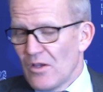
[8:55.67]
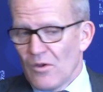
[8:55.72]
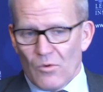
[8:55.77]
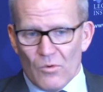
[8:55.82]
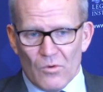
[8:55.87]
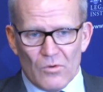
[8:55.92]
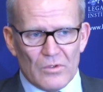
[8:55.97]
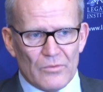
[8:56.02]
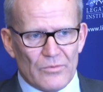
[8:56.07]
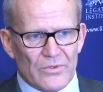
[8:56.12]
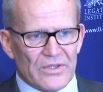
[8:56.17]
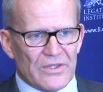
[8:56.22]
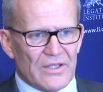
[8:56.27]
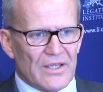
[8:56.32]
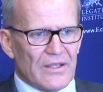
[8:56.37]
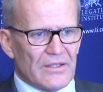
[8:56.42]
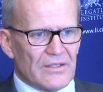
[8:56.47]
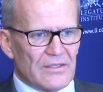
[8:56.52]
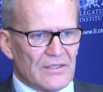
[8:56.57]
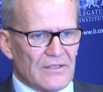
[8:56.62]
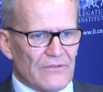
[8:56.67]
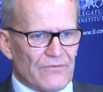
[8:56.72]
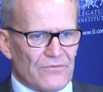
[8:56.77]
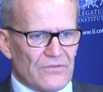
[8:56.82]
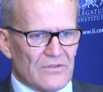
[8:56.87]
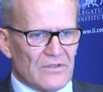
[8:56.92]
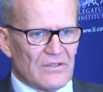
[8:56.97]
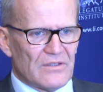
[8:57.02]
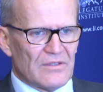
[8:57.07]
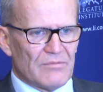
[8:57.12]
all with their
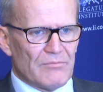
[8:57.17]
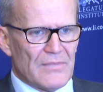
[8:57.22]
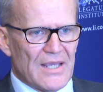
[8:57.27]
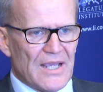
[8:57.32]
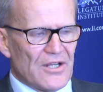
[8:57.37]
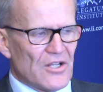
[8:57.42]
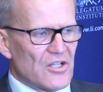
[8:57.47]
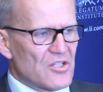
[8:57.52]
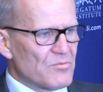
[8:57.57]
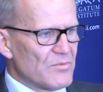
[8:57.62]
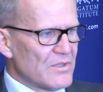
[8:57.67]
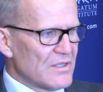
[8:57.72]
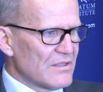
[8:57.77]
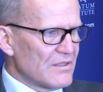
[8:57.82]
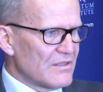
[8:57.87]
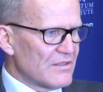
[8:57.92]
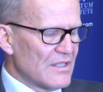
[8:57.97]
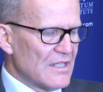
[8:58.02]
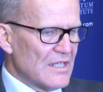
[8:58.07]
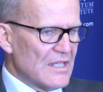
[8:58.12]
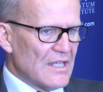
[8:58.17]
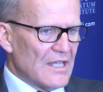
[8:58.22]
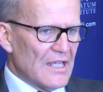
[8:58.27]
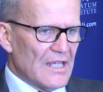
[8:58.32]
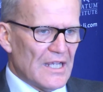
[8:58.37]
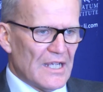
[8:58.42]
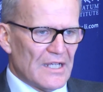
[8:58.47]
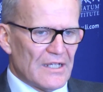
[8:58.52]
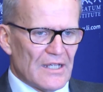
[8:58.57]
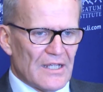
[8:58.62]
different management
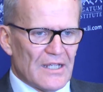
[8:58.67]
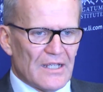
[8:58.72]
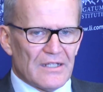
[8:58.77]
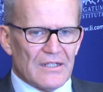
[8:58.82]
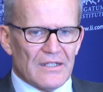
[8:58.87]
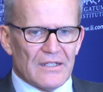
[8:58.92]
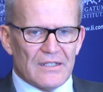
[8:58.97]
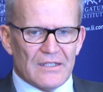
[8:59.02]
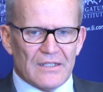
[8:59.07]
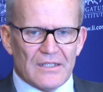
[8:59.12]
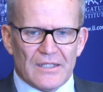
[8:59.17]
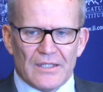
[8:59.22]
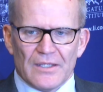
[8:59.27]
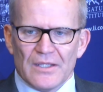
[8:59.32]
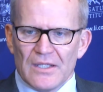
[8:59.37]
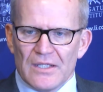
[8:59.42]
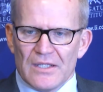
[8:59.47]
and, and uh,